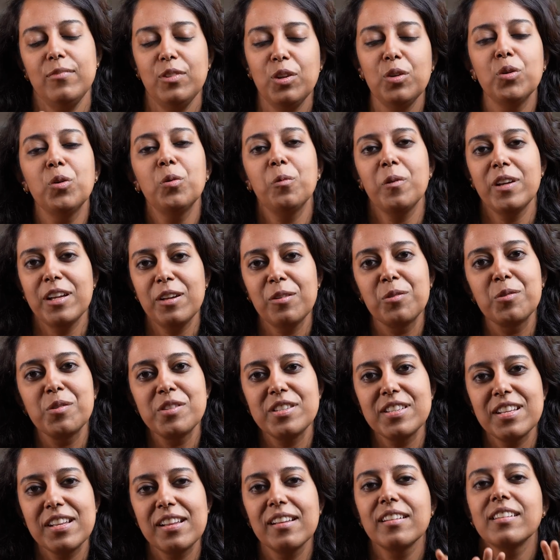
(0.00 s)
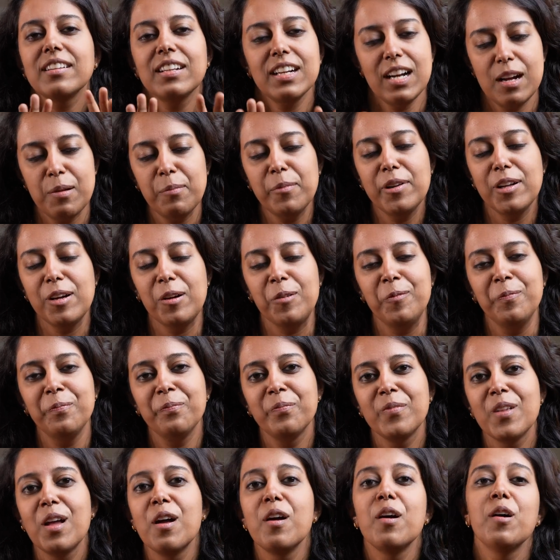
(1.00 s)
No way, Jose. Calm down.
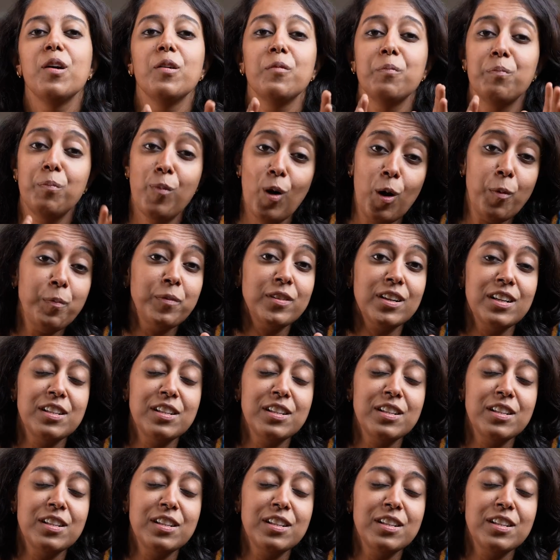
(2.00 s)
Pop